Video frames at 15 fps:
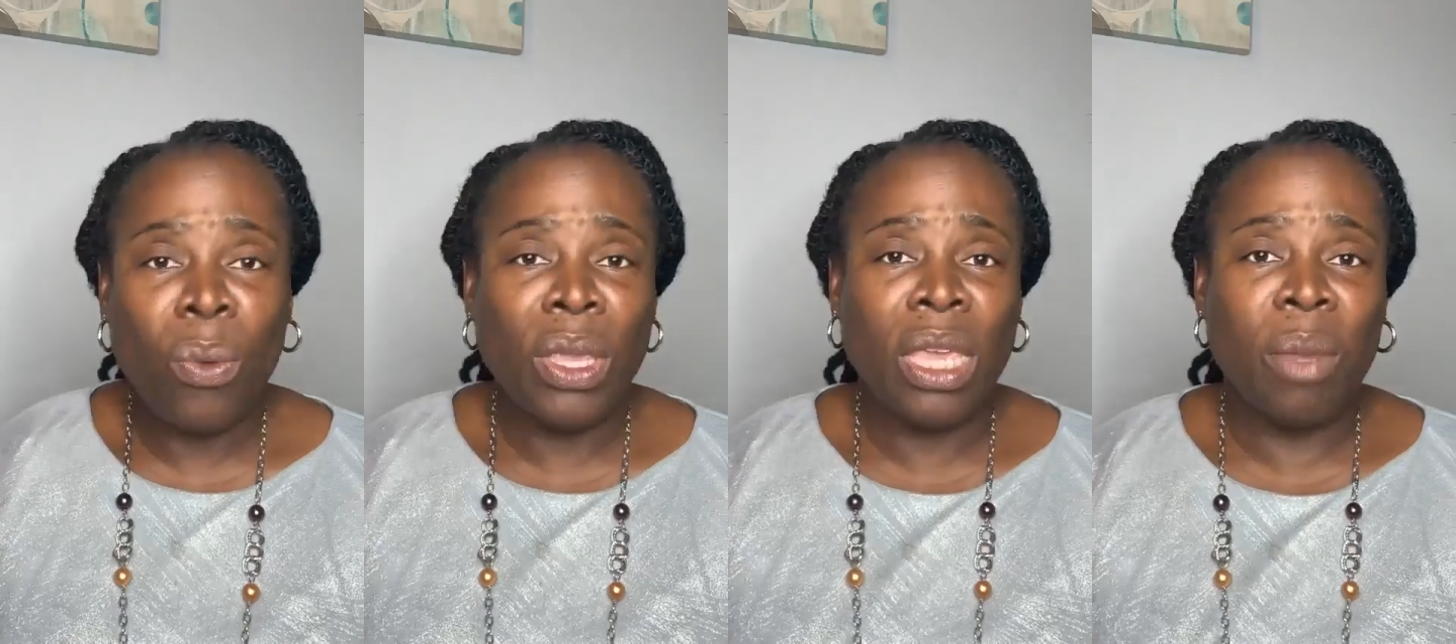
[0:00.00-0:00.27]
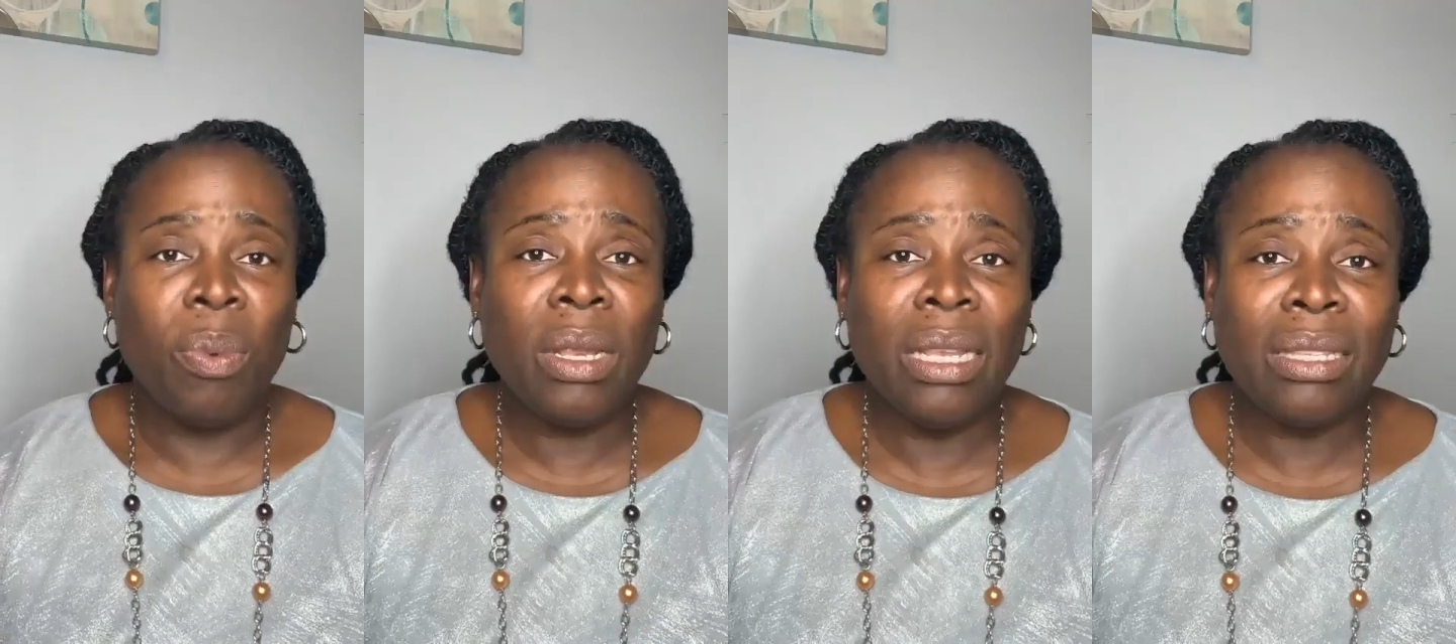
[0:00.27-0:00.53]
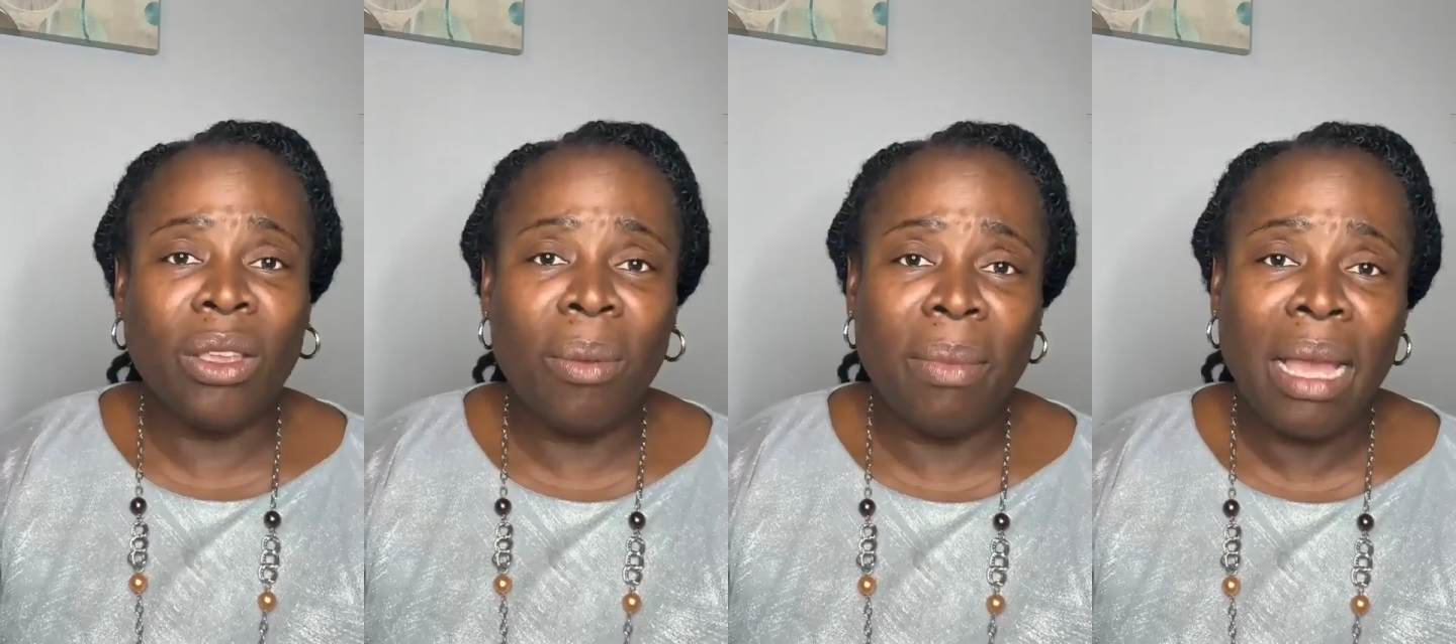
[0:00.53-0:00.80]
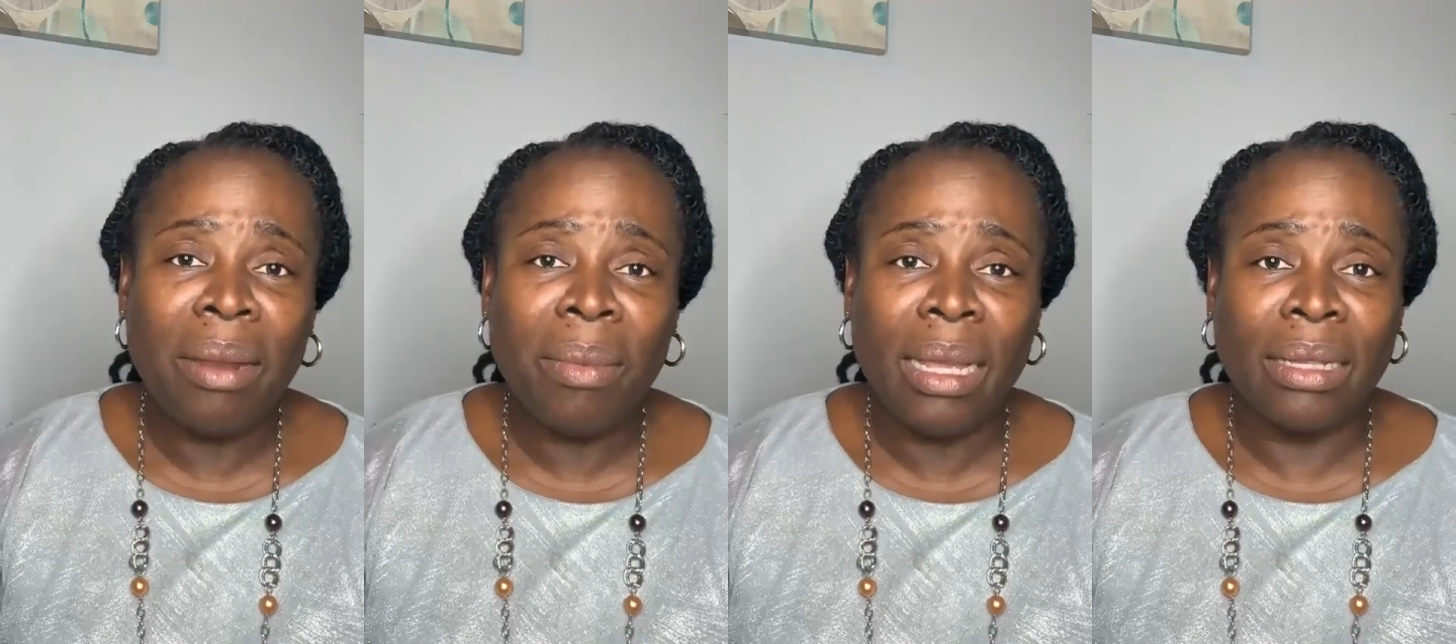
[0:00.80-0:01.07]
Are we keeping his
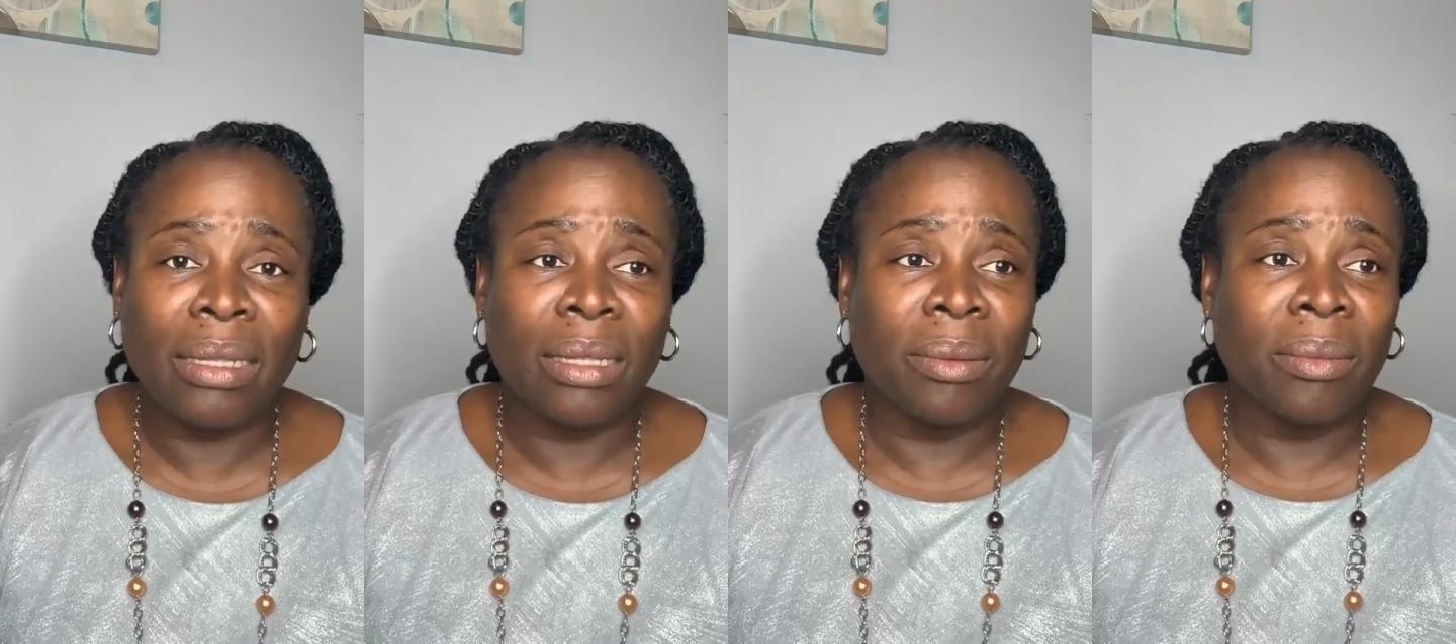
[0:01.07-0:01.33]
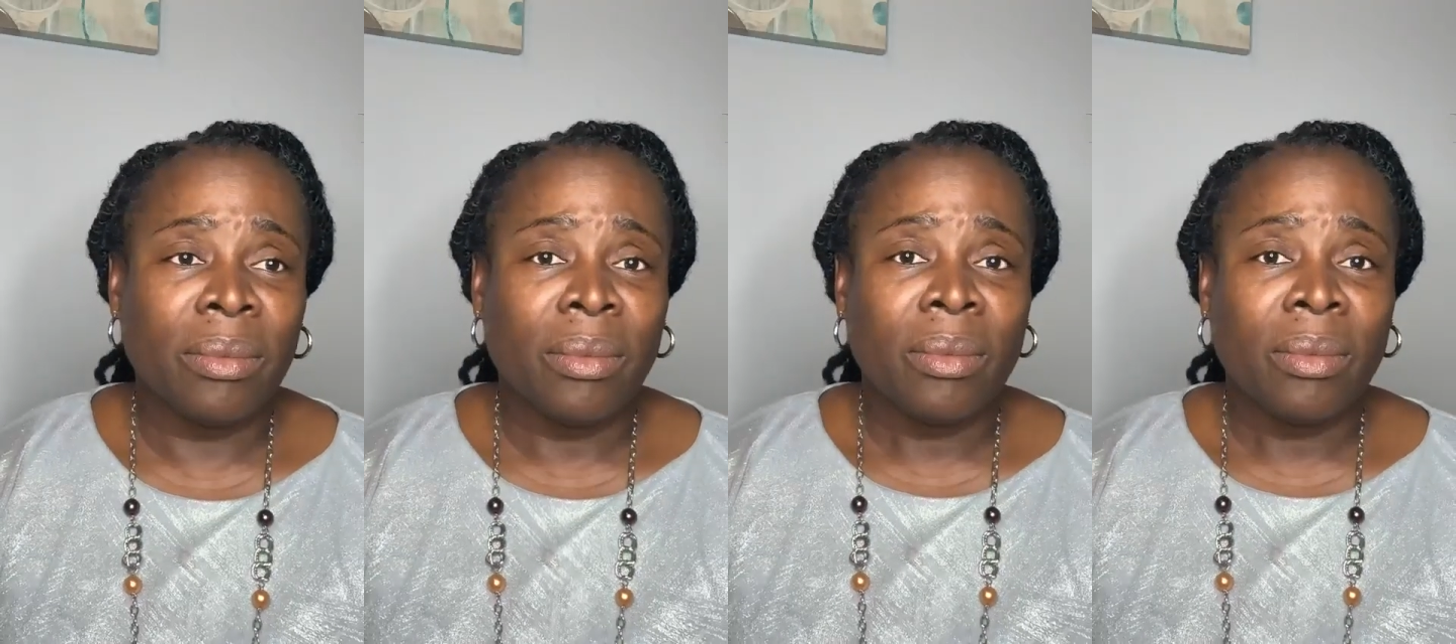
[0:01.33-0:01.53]
commandments?